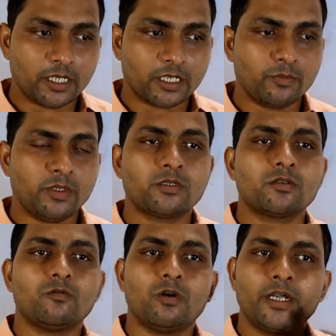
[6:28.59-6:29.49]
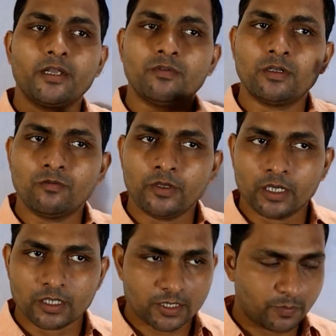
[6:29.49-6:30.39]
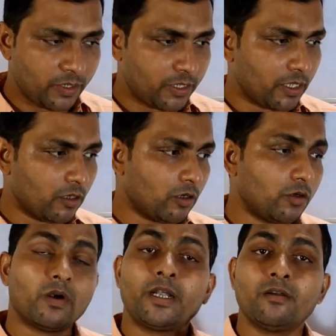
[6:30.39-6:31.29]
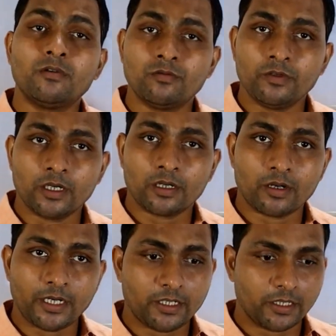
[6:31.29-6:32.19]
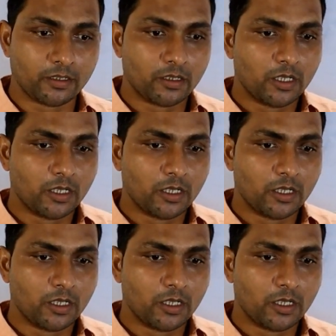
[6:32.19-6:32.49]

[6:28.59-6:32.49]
That means whatever we are speaking or whatever we are writing,